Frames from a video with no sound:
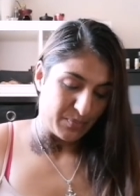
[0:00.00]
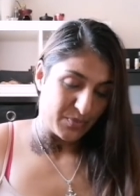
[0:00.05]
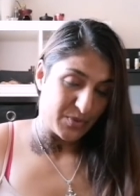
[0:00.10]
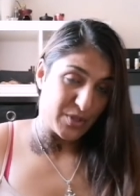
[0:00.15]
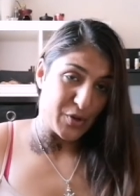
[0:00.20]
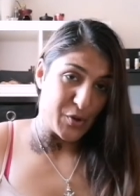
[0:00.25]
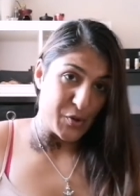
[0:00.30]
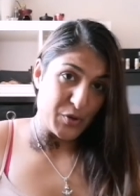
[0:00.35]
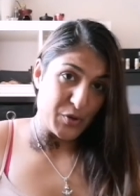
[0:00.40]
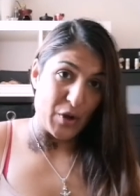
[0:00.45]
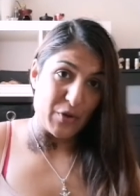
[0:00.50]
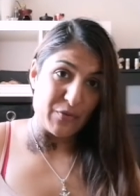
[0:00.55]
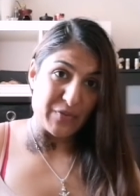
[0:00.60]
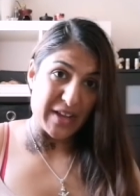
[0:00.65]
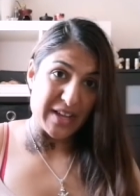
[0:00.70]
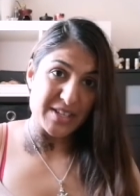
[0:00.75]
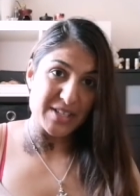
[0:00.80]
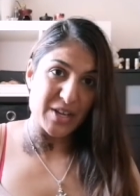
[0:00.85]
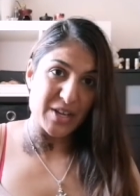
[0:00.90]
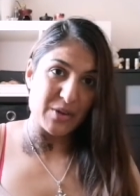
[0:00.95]
So don't
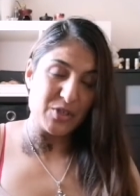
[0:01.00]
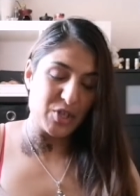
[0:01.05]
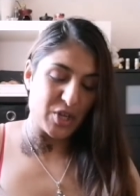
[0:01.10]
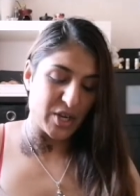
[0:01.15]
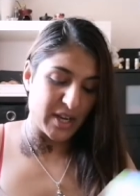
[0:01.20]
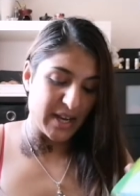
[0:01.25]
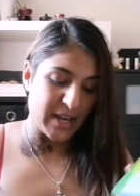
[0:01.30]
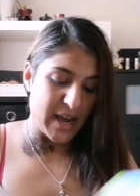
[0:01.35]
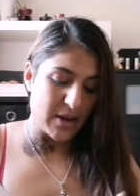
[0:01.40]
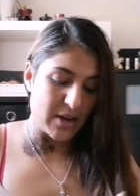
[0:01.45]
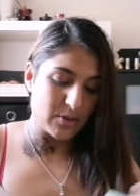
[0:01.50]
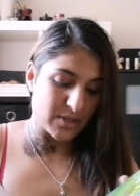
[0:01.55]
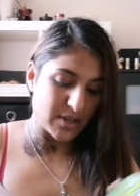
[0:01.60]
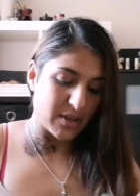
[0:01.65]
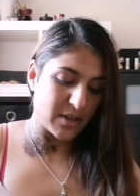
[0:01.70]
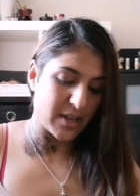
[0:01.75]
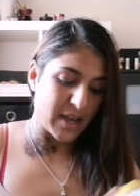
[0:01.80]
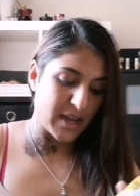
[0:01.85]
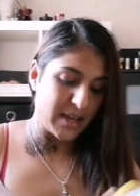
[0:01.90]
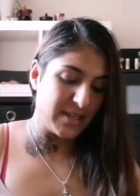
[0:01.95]
forget to go and check it out.
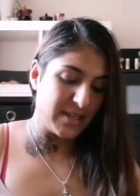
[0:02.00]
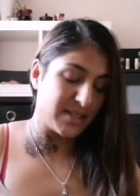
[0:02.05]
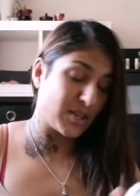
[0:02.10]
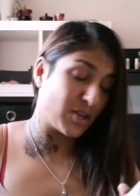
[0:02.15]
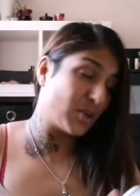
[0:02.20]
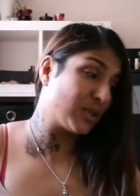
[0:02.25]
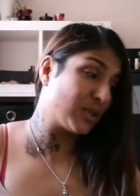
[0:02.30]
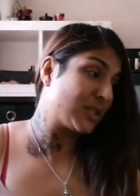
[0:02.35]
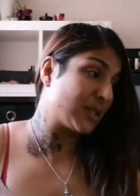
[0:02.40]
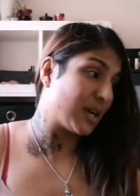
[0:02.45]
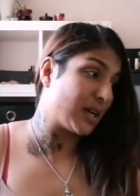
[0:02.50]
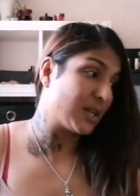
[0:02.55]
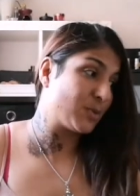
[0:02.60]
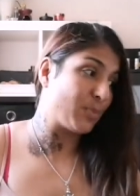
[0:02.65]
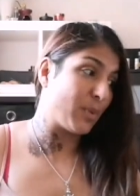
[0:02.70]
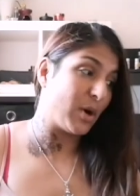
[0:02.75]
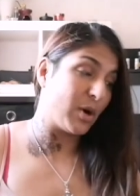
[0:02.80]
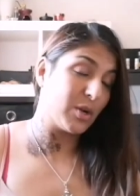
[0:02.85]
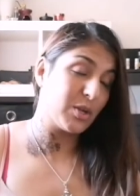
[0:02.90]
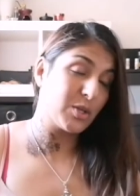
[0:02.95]
Okay, it's a good sized
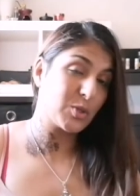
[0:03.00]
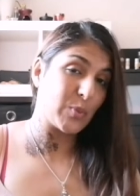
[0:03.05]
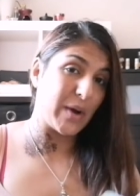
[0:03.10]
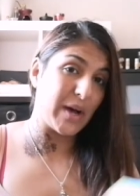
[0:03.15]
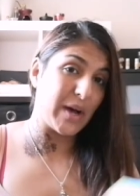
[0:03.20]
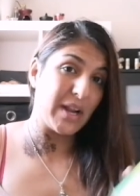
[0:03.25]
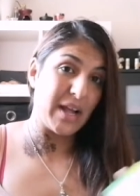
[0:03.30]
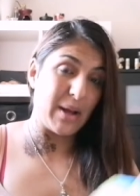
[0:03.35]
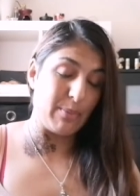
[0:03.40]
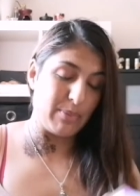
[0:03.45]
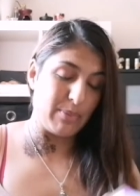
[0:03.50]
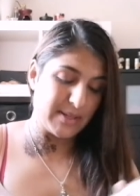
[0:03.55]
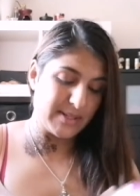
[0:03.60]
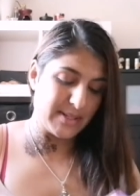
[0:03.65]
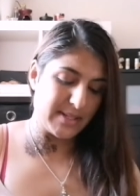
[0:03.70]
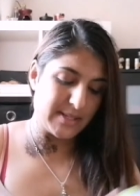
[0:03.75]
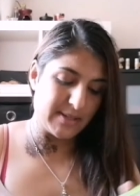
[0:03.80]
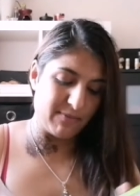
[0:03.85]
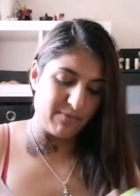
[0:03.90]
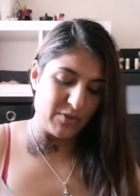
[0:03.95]
bottle as well, and plus
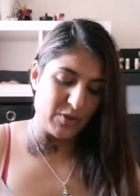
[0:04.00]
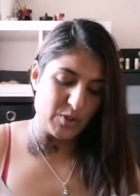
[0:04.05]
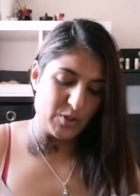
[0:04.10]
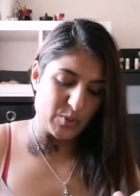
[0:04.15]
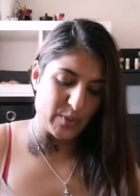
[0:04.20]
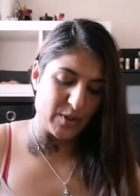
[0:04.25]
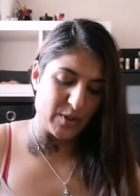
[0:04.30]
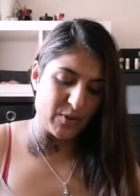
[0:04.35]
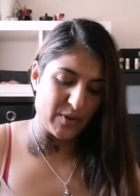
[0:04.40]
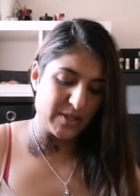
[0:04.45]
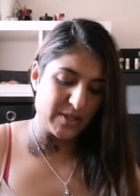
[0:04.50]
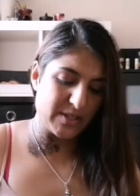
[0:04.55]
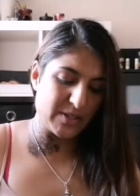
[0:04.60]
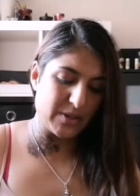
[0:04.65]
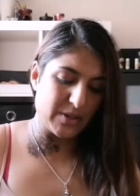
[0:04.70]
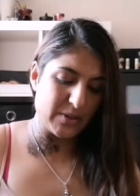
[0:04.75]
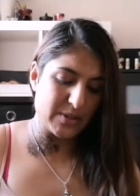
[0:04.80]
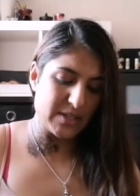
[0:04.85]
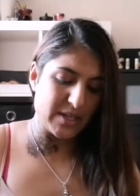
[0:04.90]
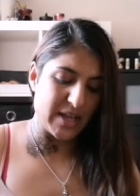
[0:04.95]
it's infused with
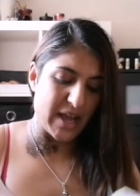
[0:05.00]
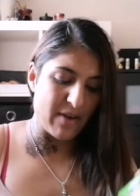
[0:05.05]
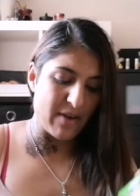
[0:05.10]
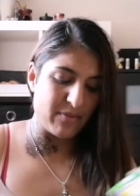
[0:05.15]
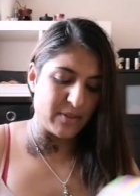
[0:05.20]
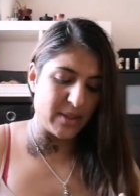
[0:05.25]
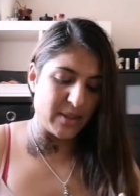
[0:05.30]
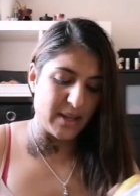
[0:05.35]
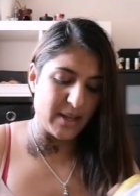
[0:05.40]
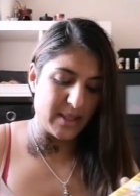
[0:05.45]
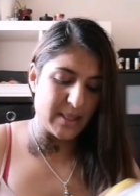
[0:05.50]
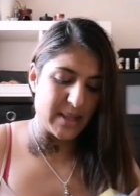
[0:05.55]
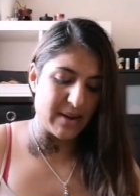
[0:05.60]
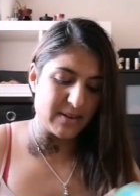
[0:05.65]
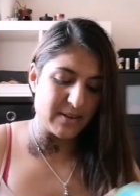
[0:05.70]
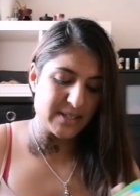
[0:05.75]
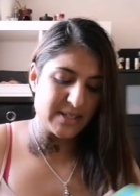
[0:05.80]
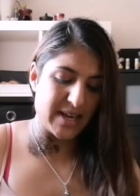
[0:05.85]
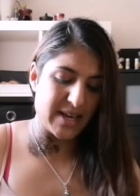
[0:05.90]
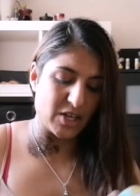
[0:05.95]
crystals. Everything in there
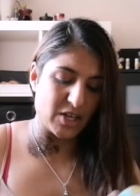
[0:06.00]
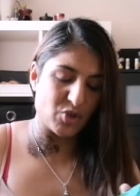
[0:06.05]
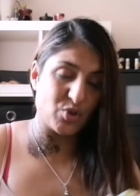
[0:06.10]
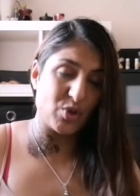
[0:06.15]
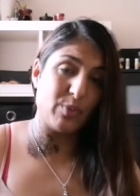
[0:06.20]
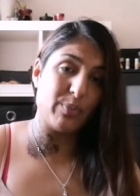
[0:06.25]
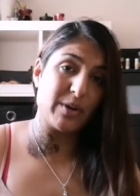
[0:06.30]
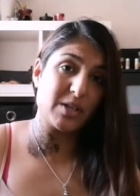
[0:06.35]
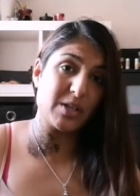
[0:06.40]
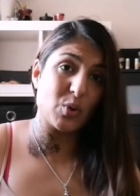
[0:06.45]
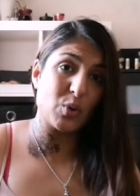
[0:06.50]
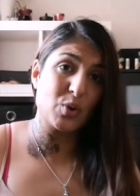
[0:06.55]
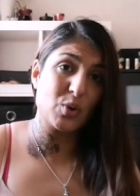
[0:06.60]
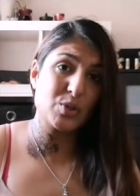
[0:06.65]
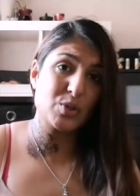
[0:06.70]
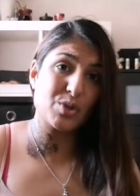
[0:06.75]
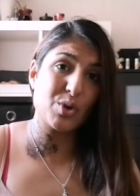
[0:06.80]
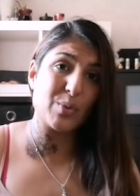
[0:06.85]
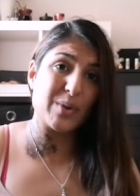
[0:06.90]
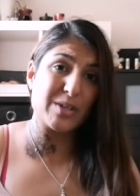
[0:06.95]
is natural, but it's
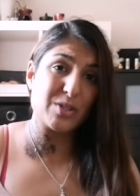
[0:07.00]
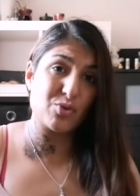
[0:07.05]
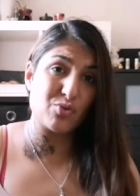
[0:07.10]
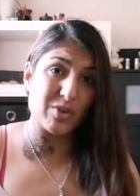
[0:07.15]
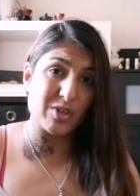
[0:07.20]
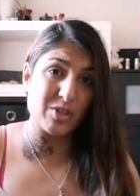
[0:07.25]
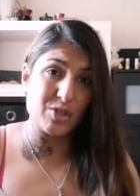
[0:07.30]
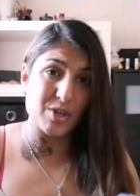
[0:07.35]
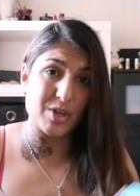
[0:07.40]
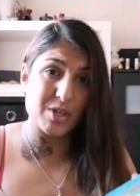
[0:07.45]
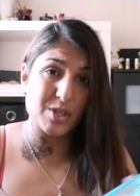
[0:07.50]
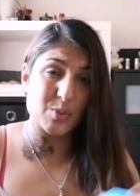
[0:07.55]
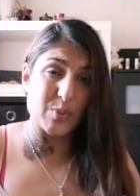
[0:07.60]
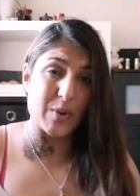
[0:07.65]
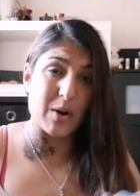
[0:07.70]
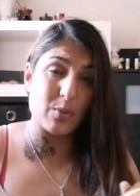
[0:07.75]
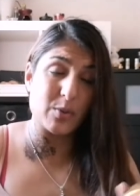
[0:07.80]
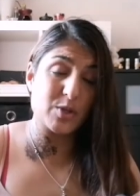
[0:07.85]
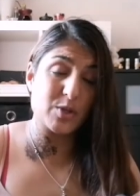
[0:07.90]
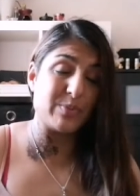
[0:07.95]
also astringent as
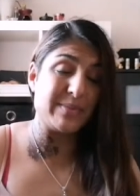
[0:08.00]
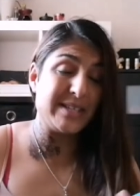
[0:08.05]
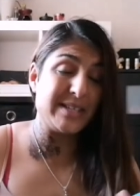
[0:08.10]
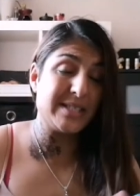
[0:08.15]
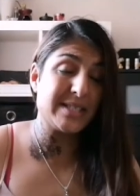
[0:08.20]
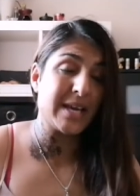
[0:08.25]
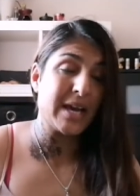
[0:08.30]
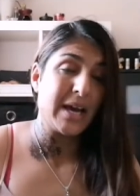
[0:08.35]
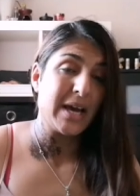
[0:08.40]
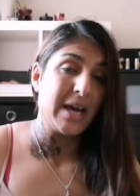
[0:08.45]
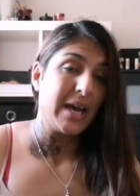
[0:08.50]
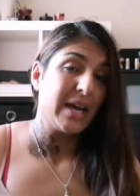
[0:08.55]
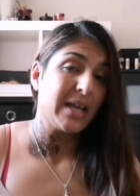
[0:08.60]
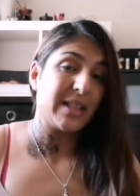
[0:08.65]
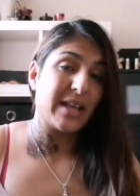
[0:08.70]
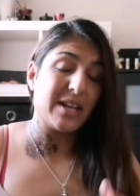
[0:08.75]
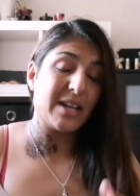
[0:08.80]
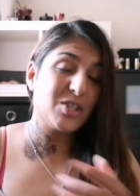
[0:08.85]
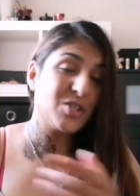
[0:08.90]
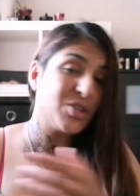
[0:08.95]
well, which means
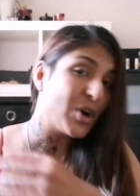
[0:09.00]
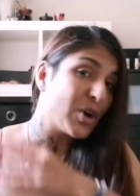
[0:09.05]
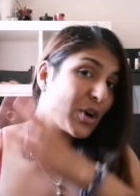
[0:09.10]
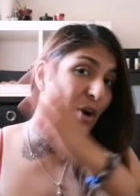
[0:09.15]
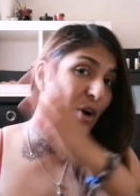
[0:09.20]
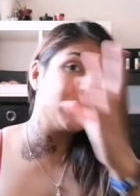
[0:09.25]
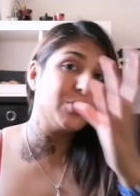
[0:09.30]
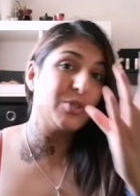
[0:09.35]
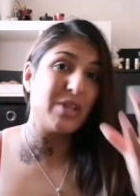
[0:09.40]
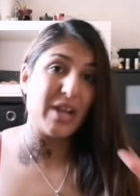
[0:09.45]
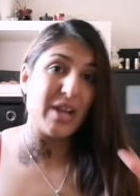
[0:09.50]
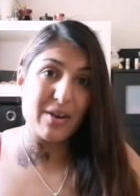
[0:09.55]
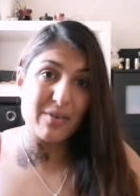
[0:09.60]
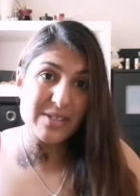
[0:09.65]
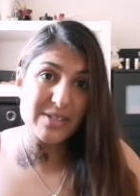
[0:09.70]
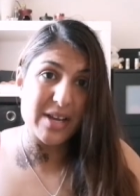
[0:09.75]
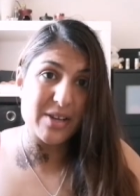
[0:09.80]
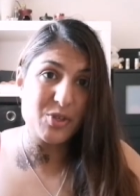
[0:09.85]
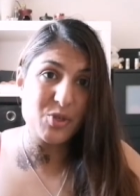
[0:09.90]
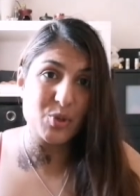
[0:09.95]
that is not going to
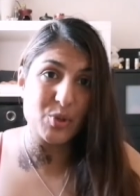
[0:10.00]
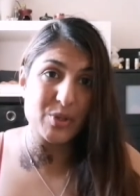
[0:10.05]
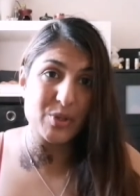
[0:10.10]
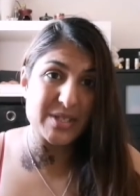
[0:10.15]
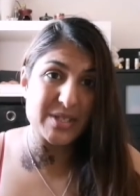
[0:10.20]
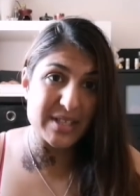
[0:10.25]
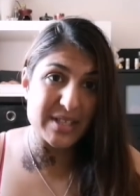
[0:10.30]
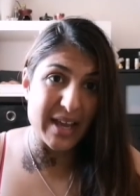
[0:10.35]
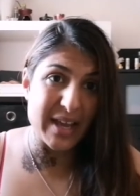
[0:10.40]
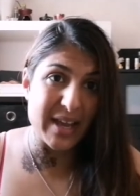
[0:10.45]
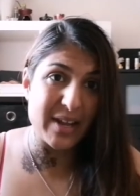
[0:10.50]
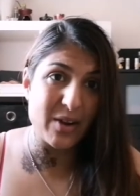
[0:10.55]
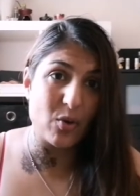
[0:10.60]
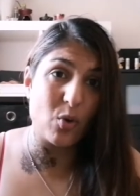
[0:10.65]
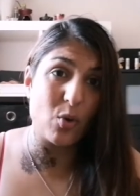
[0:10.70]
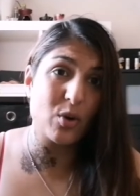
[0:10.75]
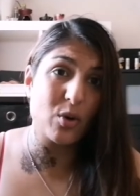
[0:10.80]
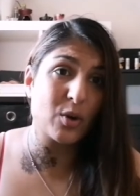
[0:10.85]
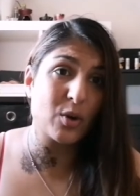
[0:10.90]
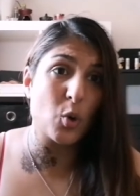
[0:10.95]
irritate your skin
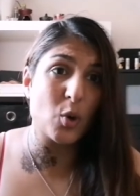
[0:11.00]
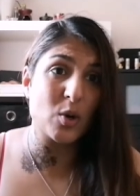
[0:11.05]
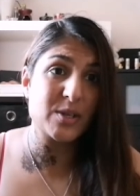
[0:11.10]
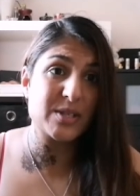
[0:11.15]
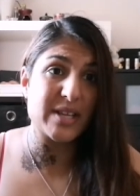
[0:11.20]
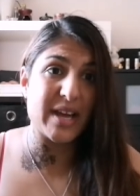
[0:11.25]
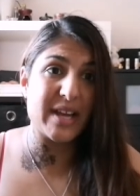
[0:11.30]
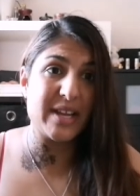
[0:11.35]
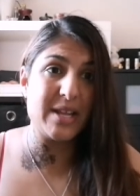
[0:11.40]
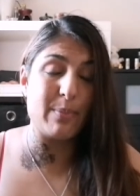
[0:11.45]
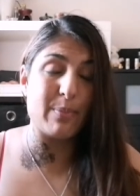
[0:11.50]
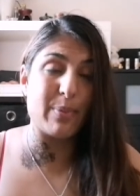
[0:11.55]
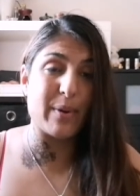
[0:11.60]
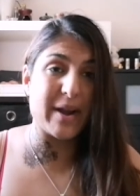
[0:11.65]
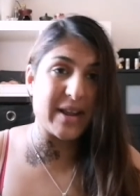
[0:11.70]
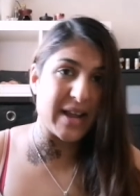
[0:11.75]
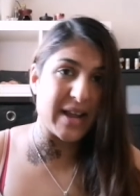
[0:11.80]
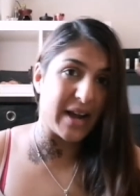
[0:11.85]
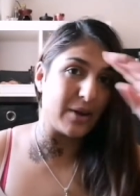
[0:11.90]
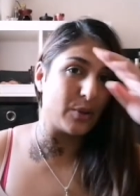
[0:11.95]
or cause any
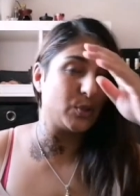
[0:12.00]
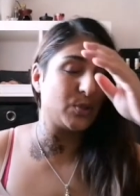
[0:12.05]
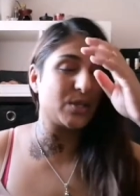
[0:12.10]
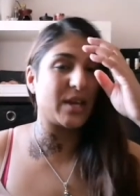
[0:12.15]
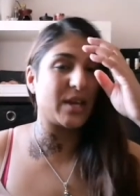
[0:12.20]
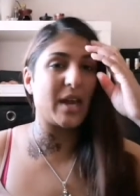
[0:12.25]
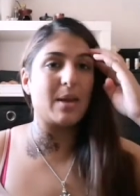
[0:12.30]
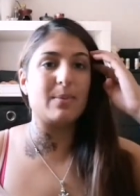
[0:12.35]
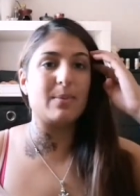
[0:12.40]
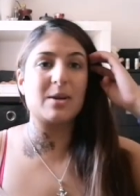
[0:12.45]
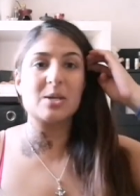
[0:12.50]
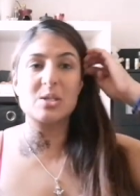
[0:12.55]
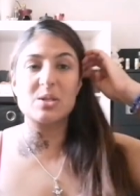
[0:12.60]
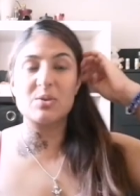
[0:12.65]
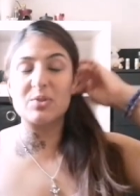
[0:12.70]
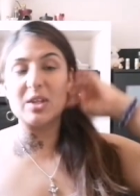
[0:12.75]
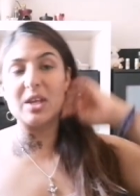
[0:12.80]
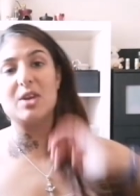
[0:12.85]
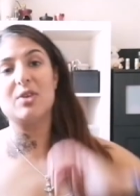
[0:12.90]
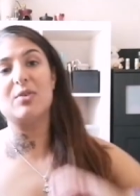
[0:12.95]
breakouts, okay, because
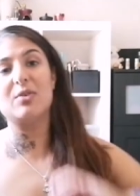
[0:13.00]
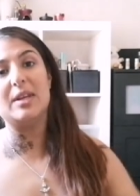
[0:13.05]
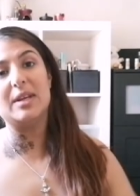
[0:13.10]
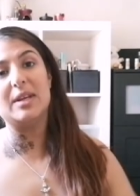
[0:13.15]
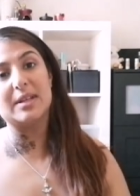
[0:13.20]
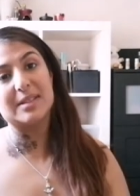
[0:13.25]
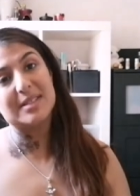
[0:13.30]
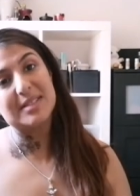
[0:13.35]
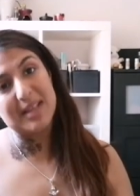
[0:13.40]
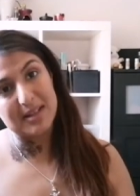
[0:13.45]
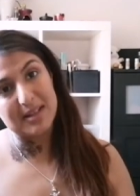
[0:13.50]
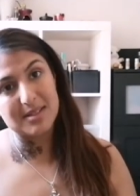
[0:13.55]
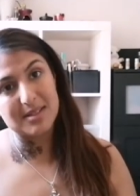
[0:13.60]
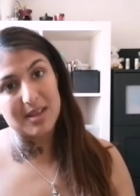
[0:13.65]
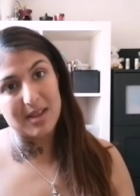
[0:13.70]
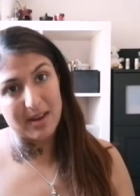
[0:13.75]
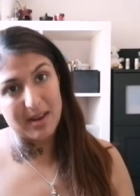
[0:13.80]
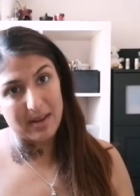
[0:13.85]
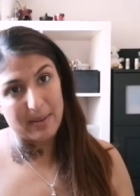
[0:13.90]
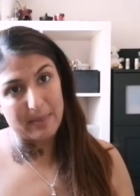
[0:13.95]
of the ingredients that's
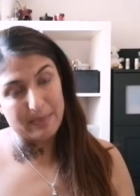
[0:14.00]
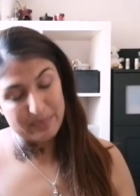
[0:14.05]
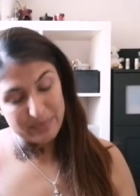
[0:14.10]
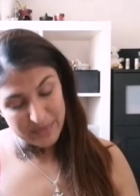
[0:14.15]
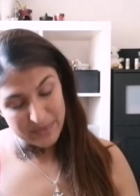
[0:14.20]
in it.